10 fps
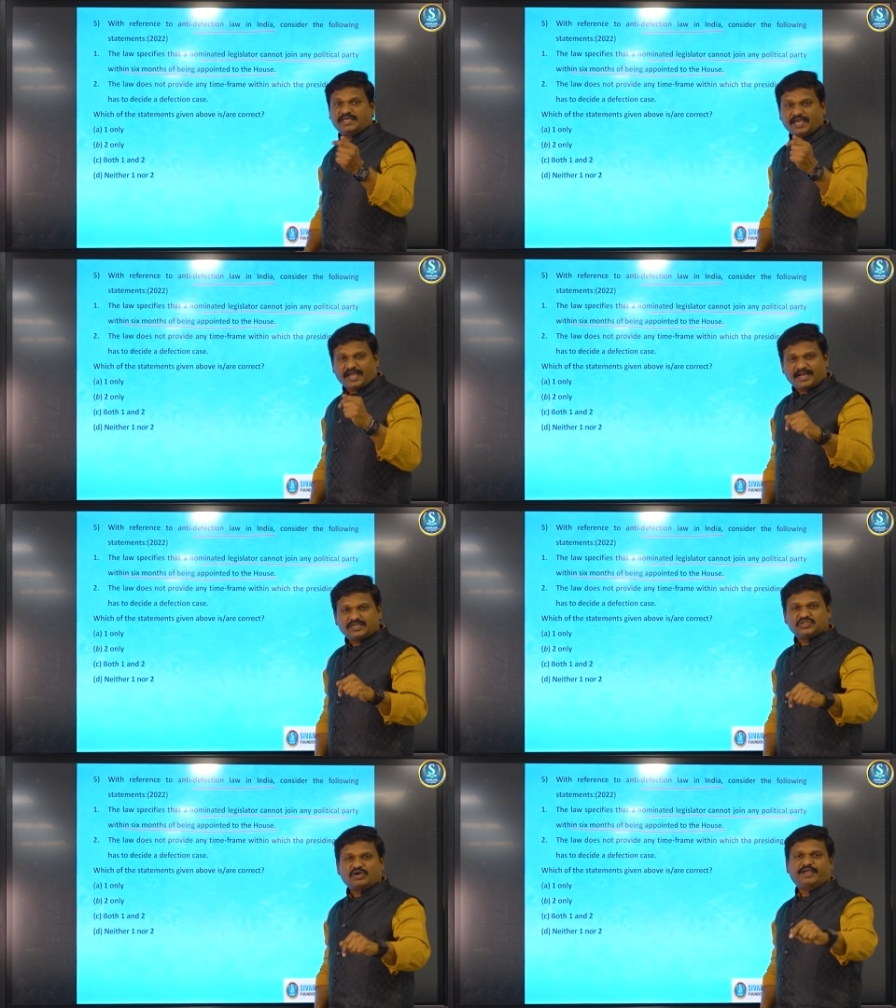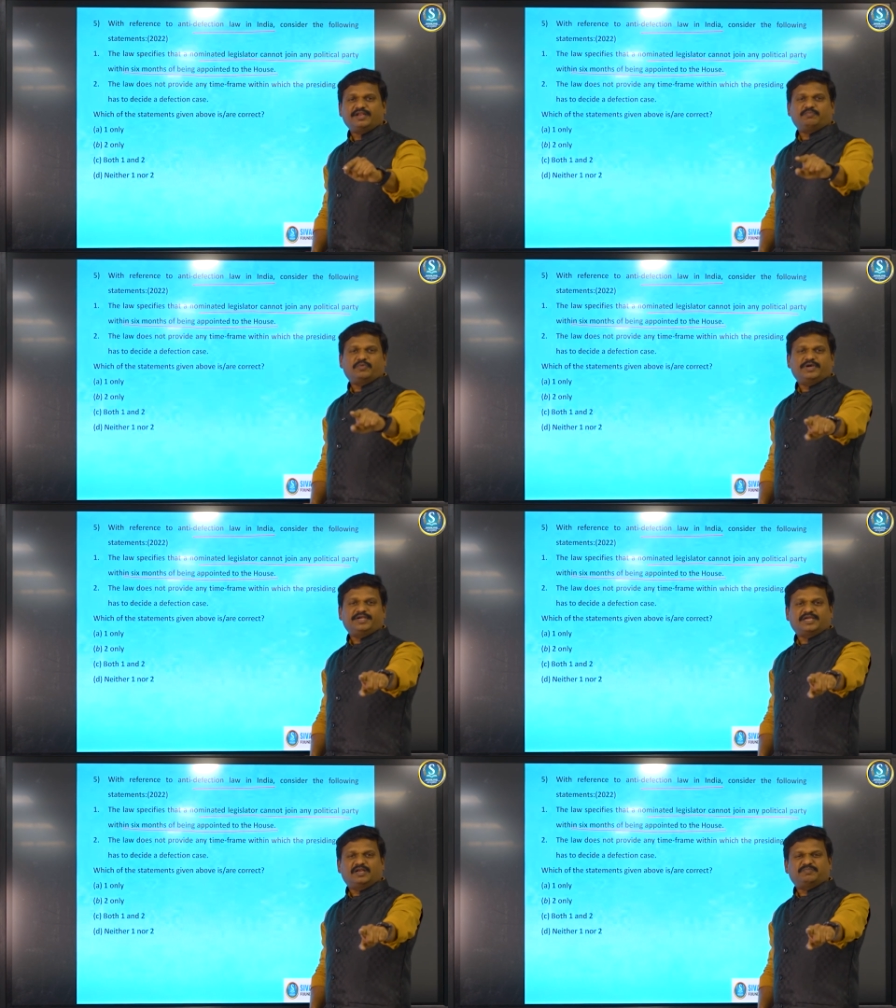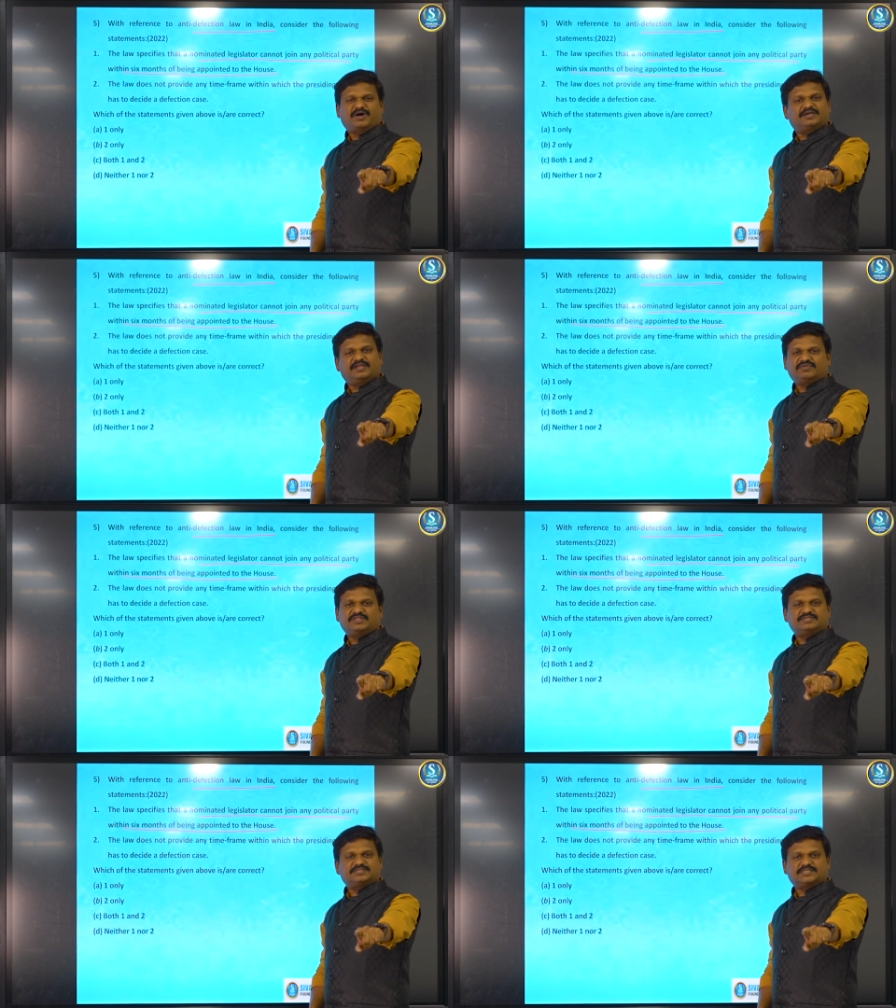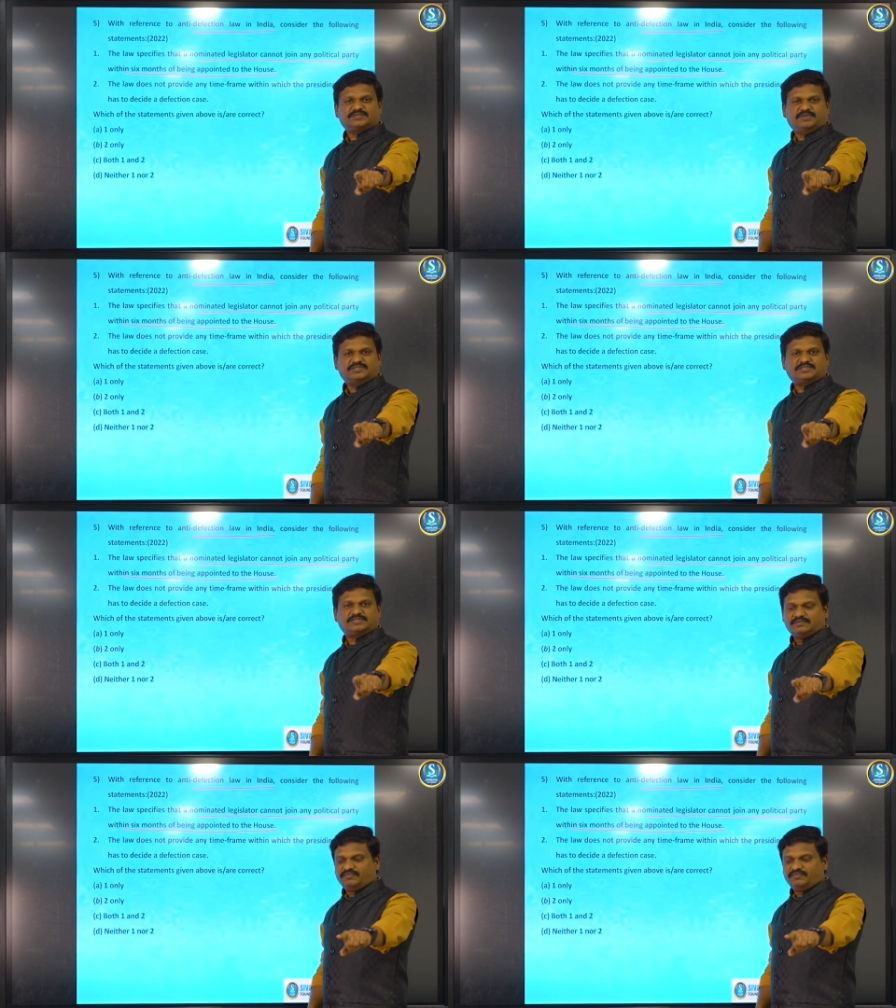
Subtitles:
can join a political party within 6 months.